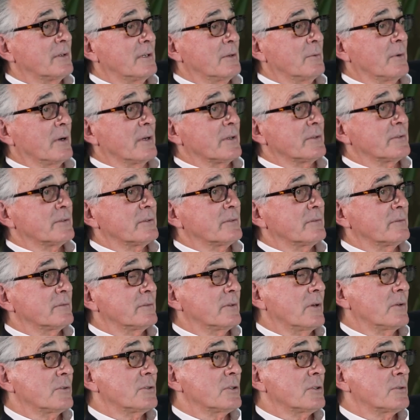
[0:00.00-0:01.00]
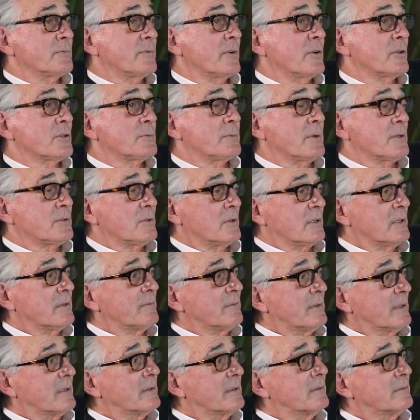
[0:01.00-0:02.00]
he was. So it was a very special
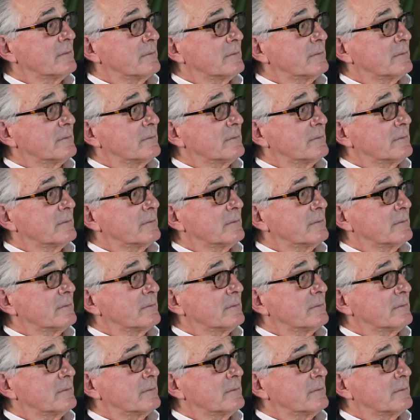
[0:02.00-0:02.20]
evening.